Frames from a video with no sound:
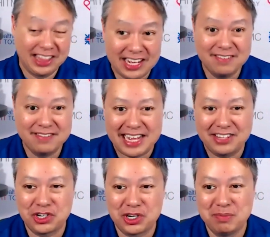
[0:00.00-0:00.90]
love
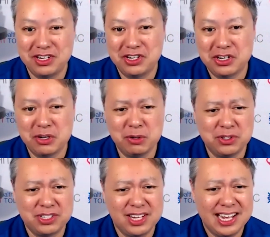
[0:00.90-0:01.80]
that term that you
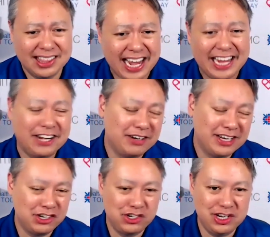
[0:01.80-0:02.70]
used, aligner
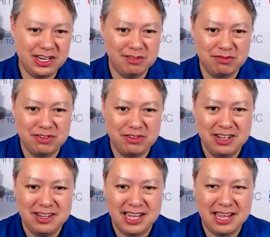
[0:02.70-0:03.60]
in chief.
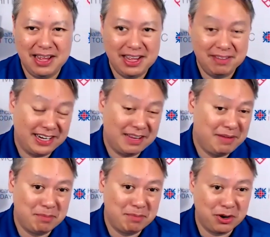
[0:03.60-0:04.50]
In fact, I
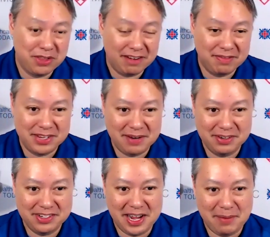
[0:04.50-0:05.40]
may borrow that from time
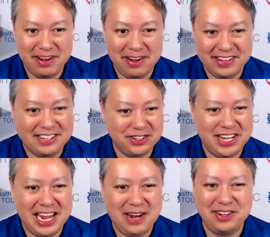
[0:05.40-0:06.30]
to time, if that's
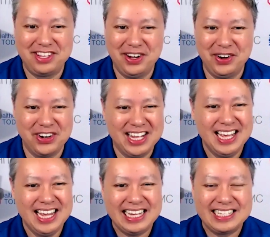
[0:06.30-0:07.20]
okay with you.
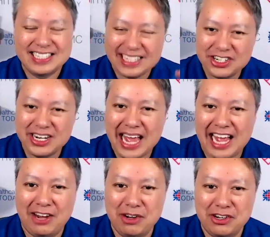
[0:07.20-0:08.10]
It's such an
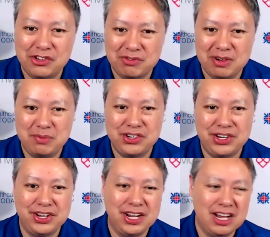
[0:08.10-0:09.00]
accurate
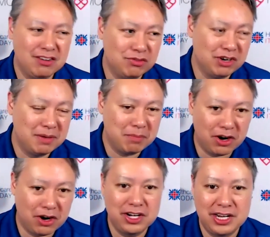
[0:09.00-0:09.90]
description of what
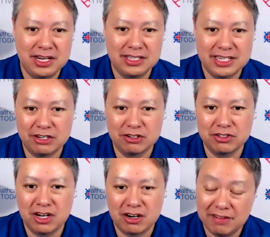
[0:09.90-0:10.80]
marketing
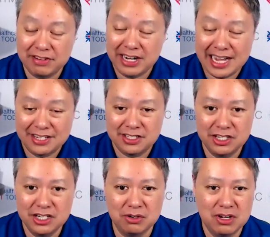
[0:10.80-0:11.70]
leaders are often asked to
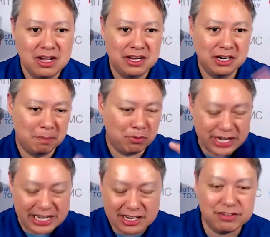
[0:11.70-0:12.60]
do. You know,
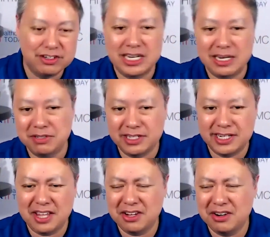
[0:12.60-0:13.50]
bring different teams
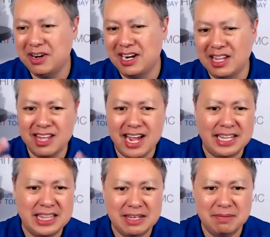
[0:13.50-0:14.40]
together and
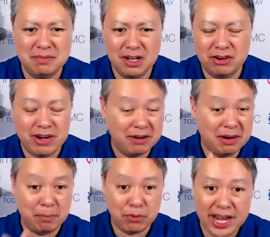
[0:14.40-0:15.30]
align them around
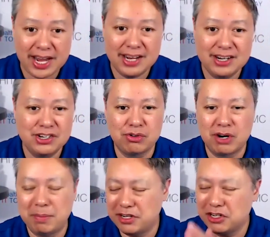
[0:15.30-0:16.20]
a brand
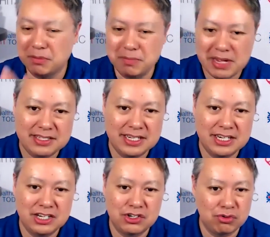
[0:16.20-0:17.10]
or a particular
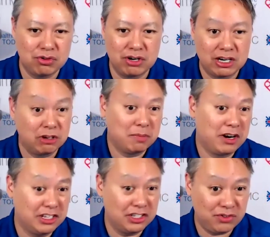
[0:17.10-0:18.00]
message or a
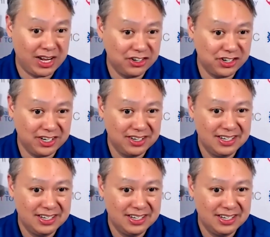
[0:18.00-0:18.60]
go-to-market strategy.